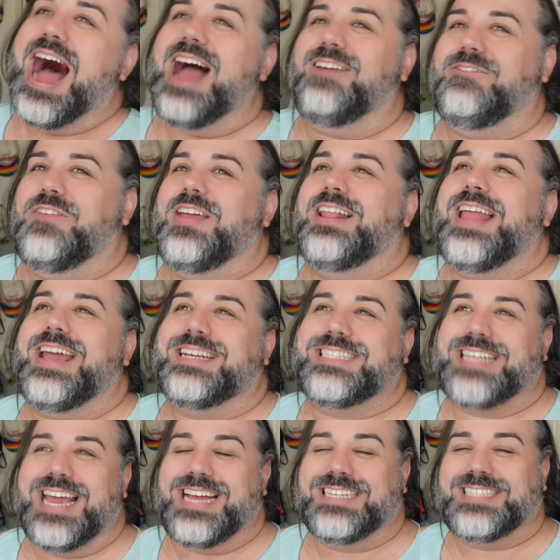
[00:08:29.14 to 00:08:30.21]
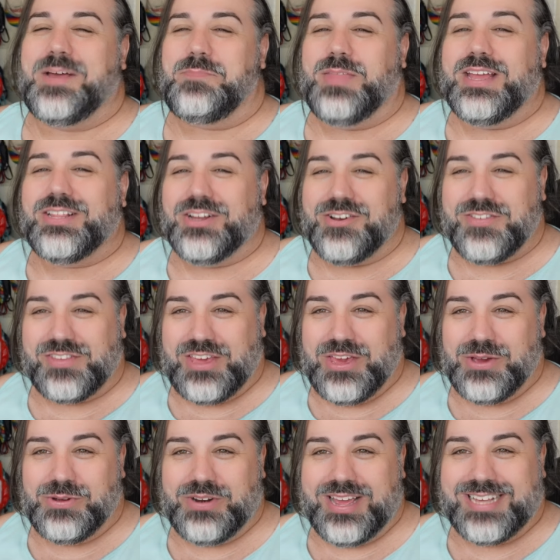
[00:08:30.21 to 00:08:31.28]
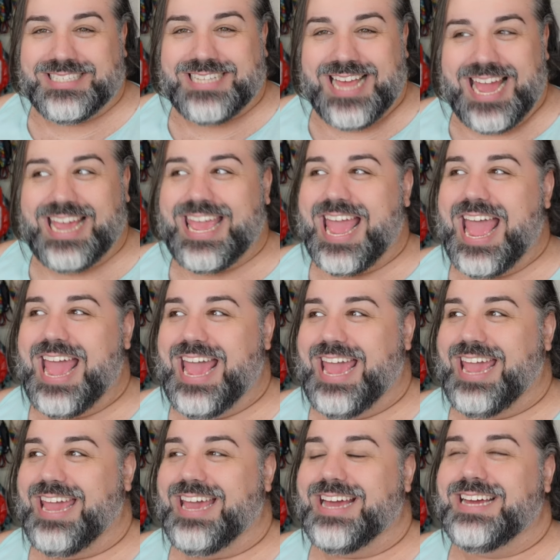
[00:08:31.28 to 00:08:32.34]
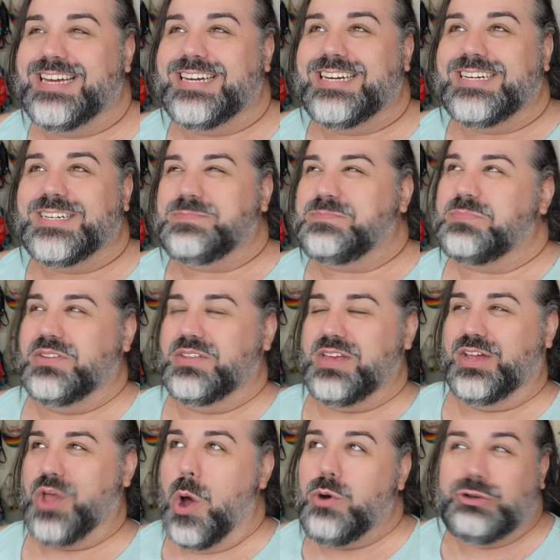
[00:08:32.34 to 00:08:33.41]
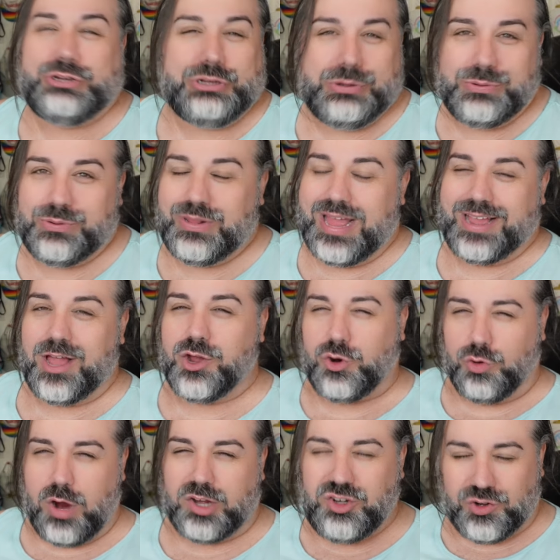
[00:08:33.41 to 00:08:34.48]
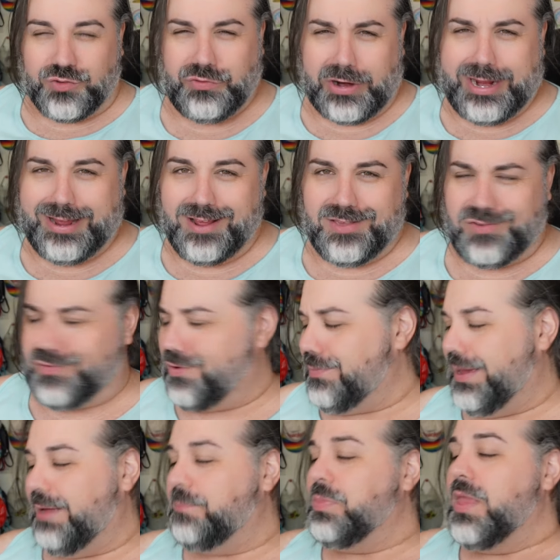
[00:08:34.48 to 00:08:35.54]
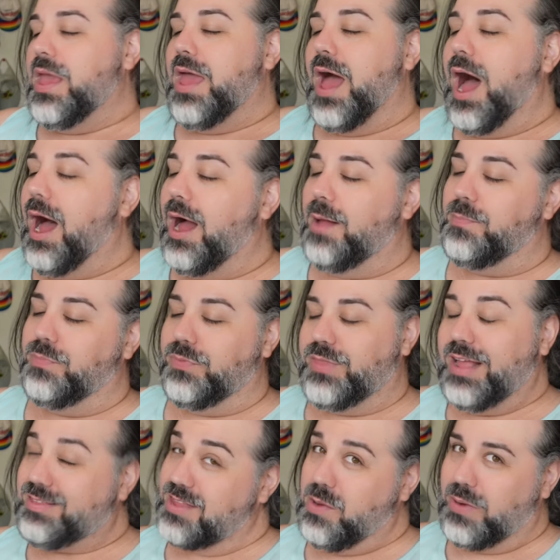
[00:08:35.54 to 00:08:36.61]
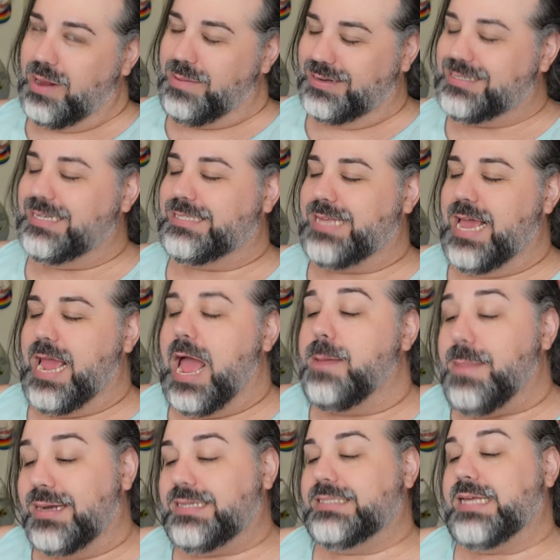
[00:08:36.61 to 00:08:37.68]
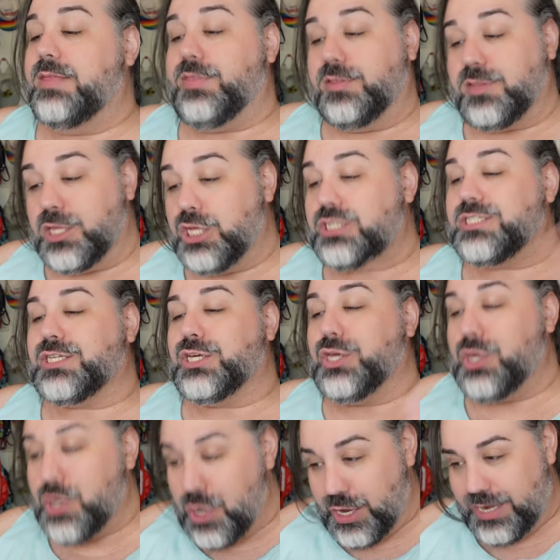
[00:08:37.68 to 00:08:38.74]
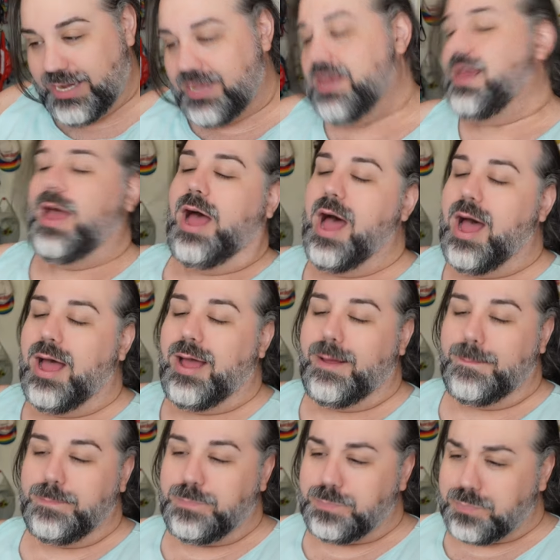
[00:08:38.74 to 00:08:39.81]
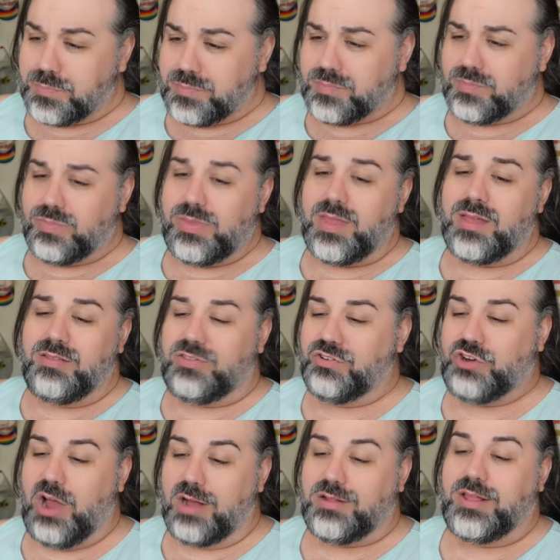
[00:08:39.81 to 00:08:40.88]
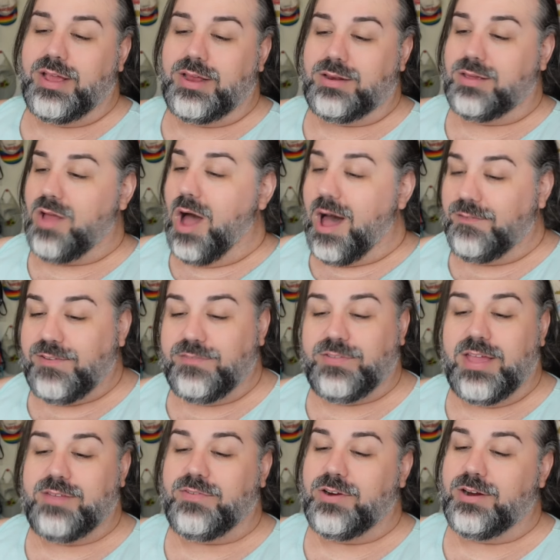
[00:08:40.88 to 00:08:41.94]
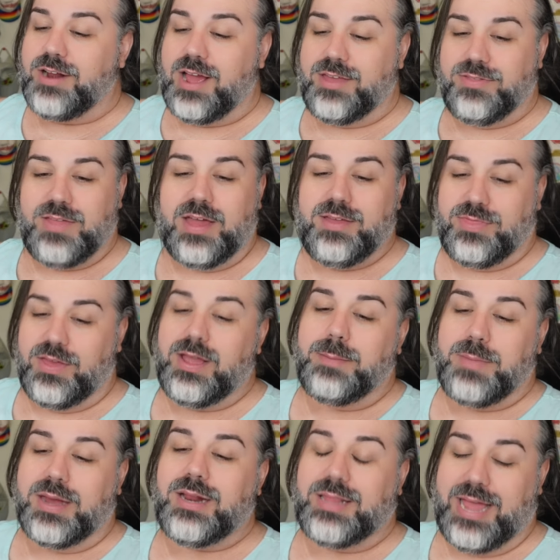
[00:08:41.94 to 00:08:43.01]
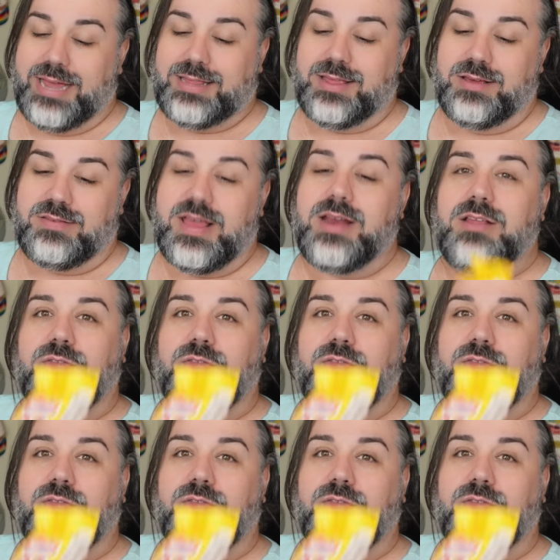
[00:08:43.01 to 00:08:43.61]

I feel like saying something looks cute is like a go to like a crutch phrase for me um, that's not what I meant to say I meant to say this looks good um, it's chocolate, coffee flavored. I, I think I'm gonna like this, and